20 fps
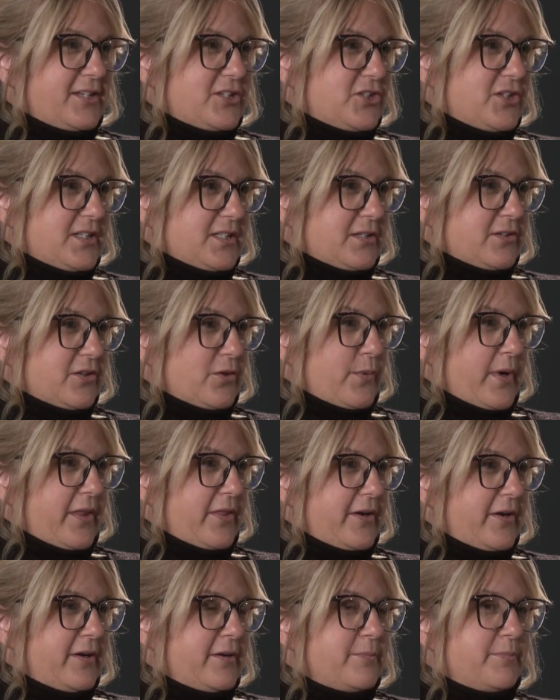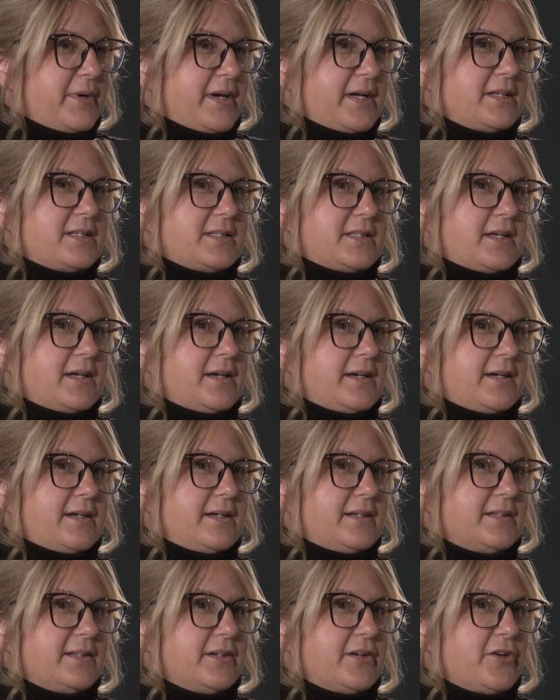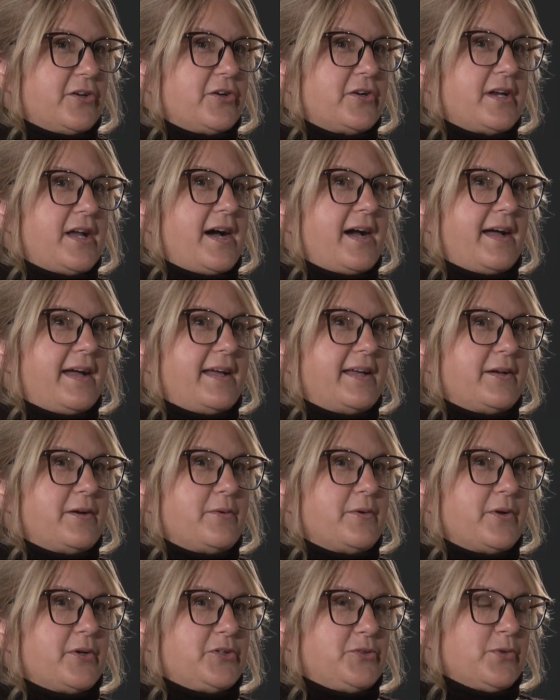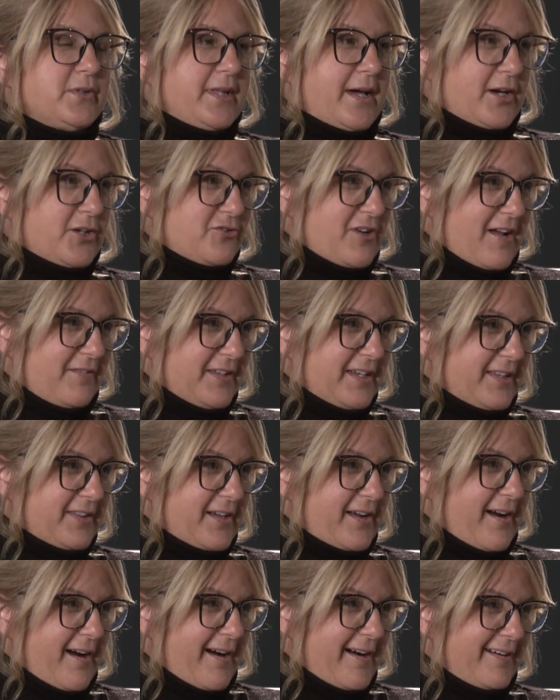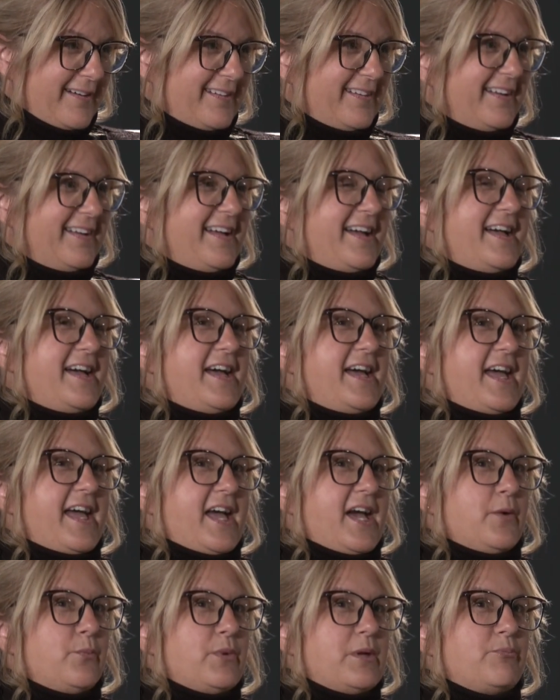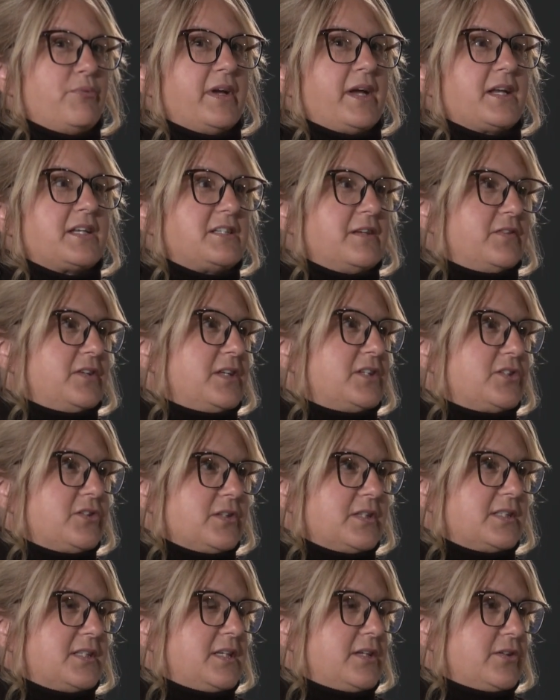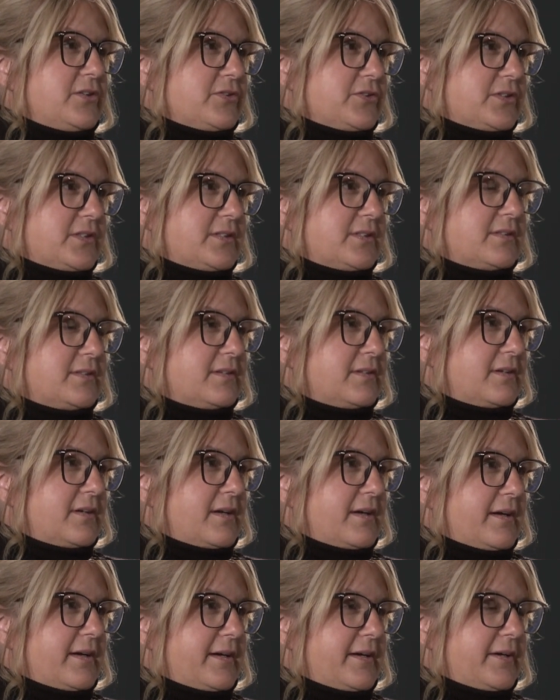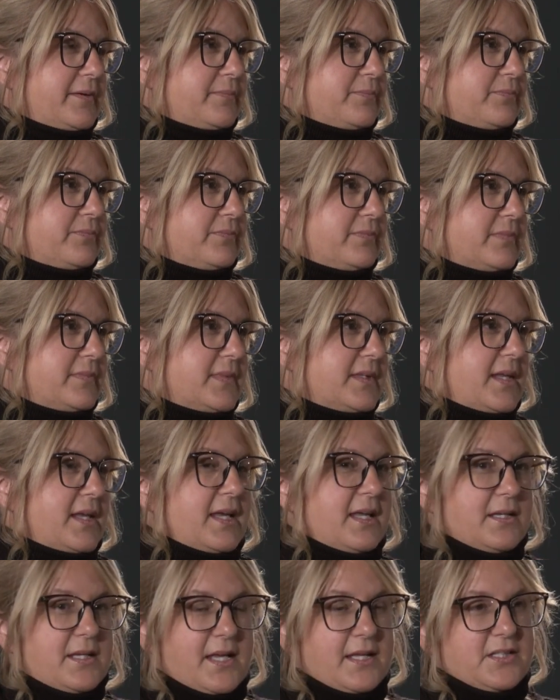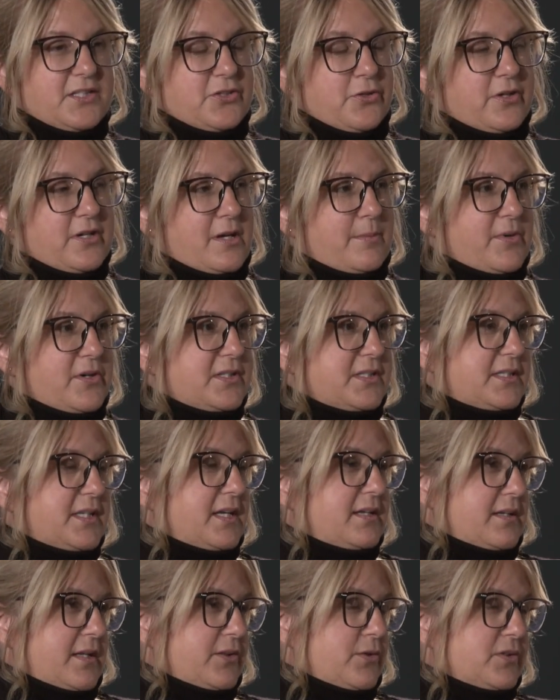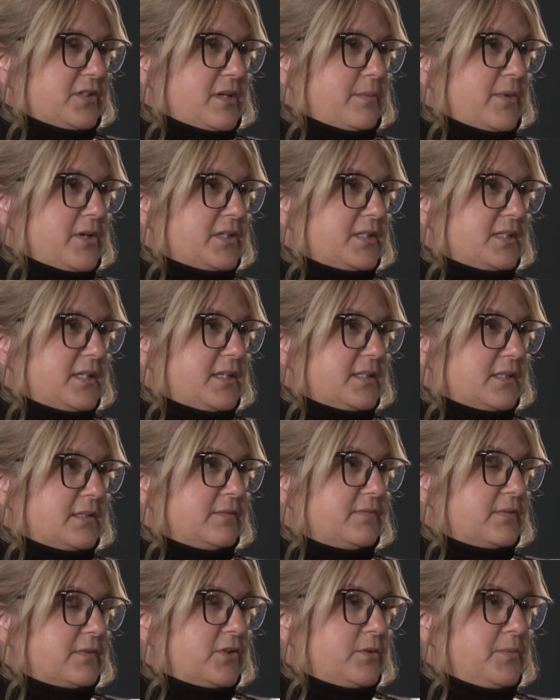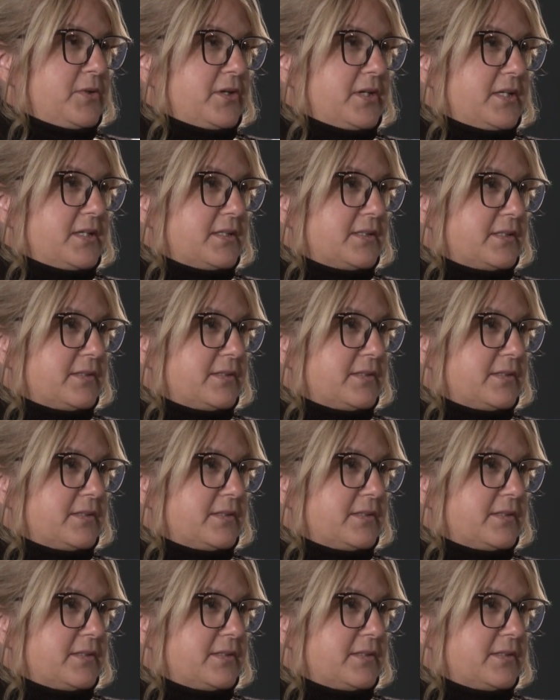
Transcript: She's under the weather, but her and I do a lot of traveling in the car. And we bring activities to the seniors in certain in those MRCs and communities.